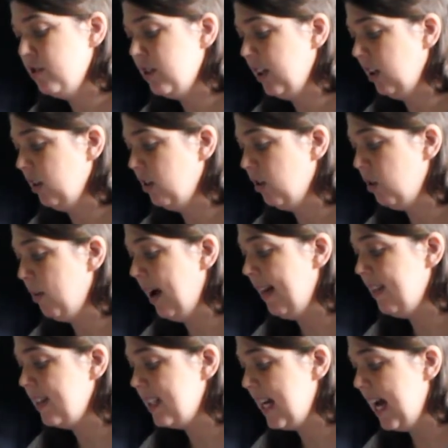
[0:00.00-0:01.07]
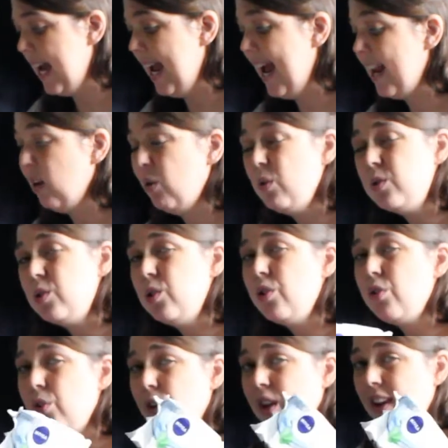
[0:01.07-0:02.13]
using throughout the day and also
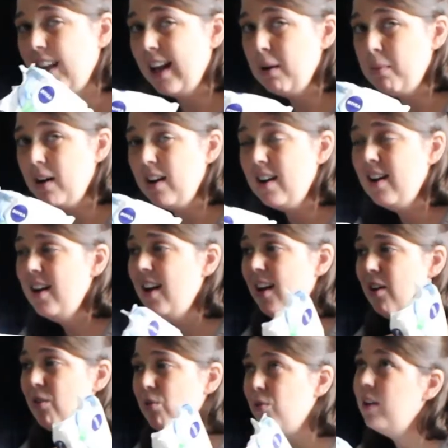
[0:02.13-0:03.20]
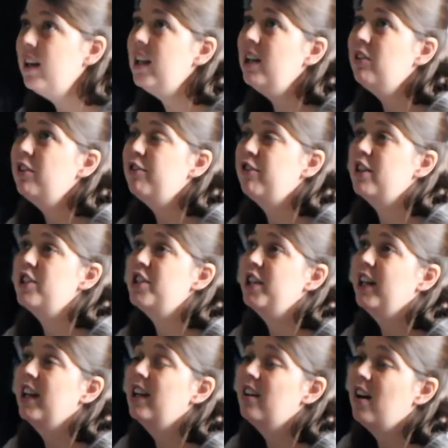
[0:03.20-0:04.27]
through labour. Really
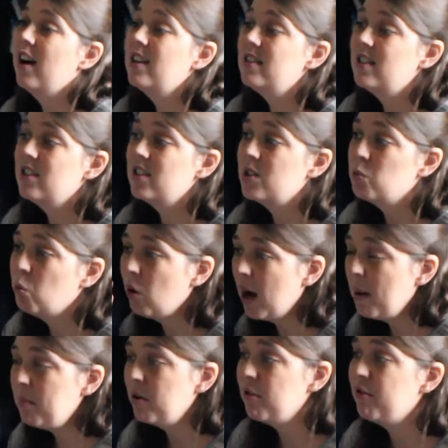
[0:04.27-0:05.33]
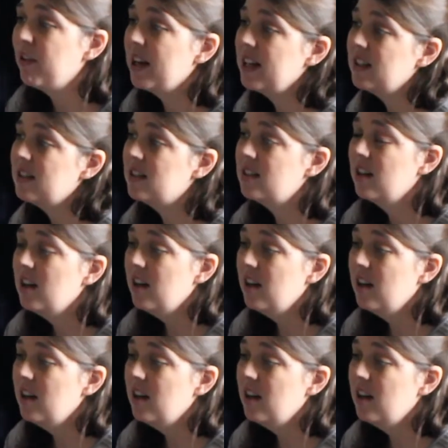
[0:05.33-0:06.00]
refreshing and nice to just wipe your face